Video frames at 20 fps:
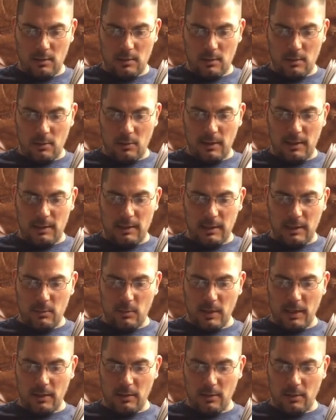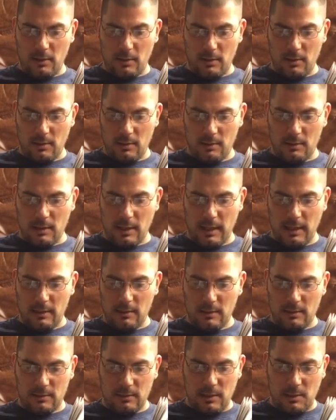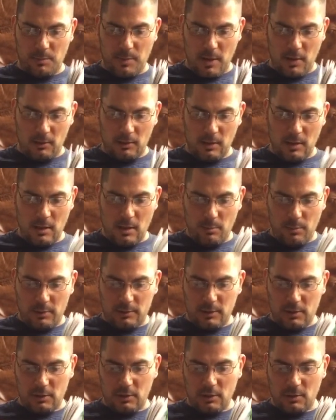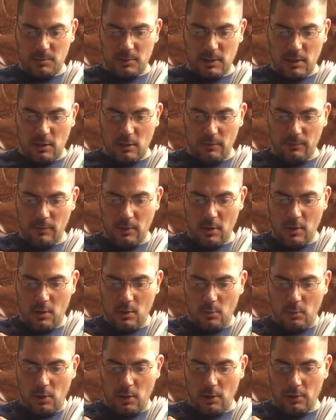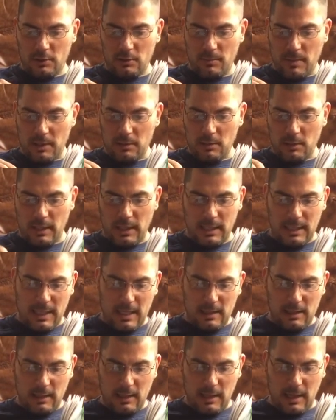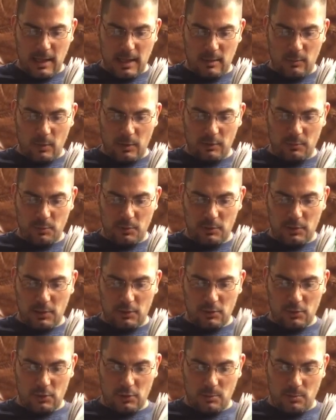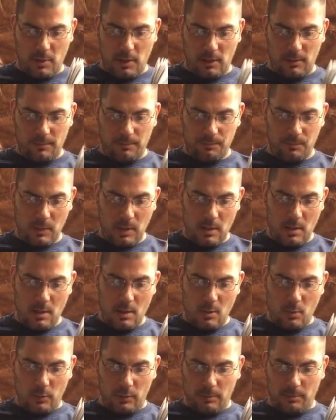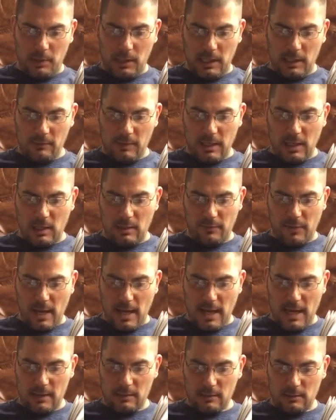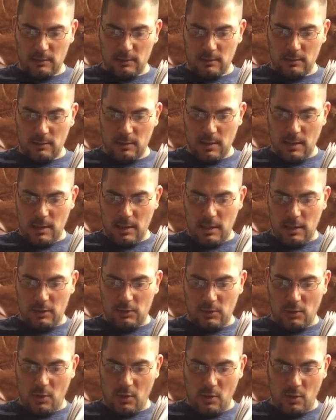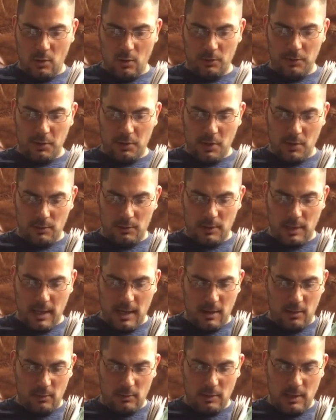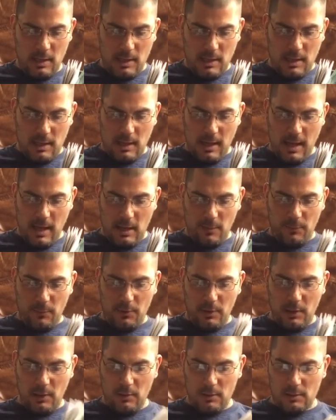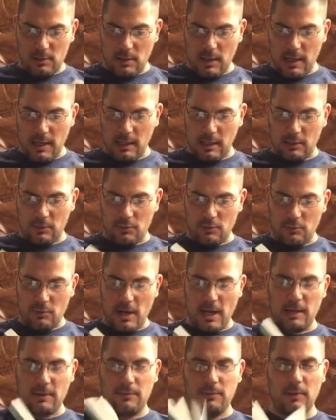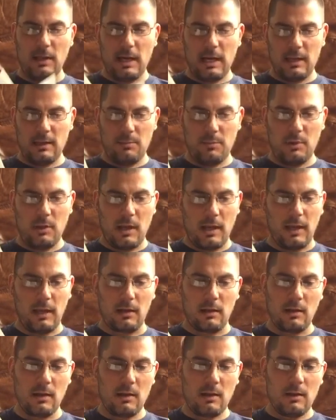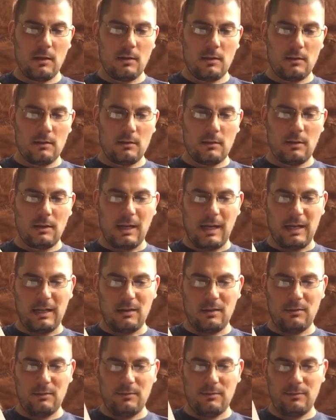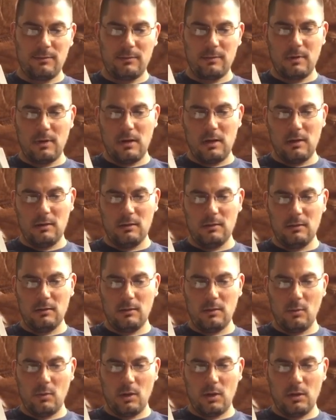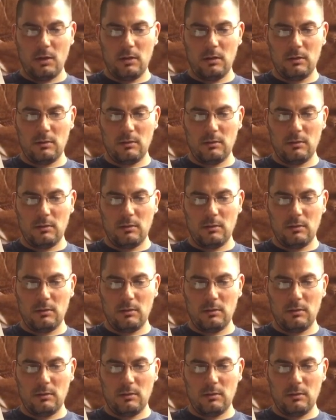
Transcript: what he could, tightened his seatbelt, positioned himself, rehearsed mentally again and again what his procedure should be. When the plane ran out of gas, he should hold the nose down and head for the nearest lake and try to fly the plane kind of on the water.